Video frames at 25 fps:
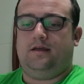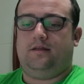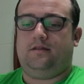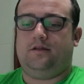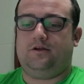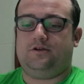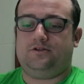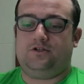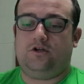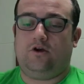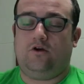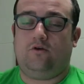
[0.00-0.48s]

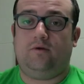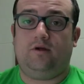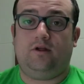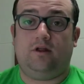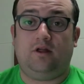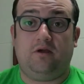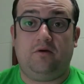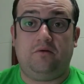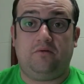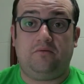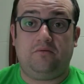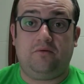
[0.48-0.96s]
There's no
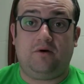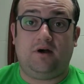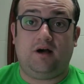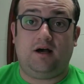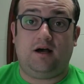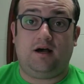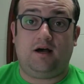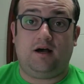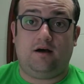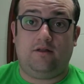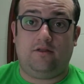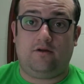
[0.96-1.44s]
really
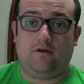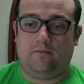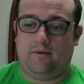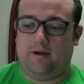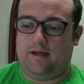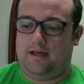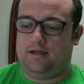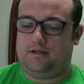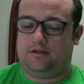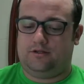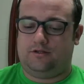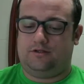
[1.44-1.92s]
other
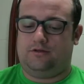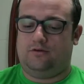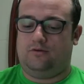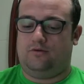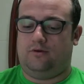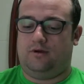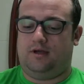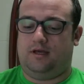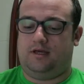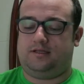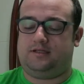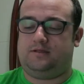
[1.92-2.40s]
way
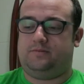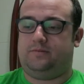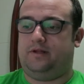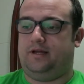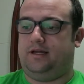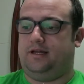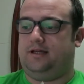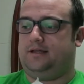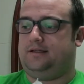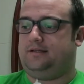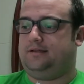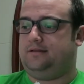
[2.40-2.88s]
to
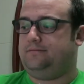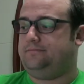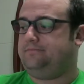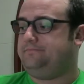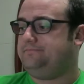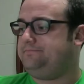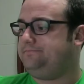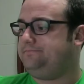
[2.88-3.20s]
explain it.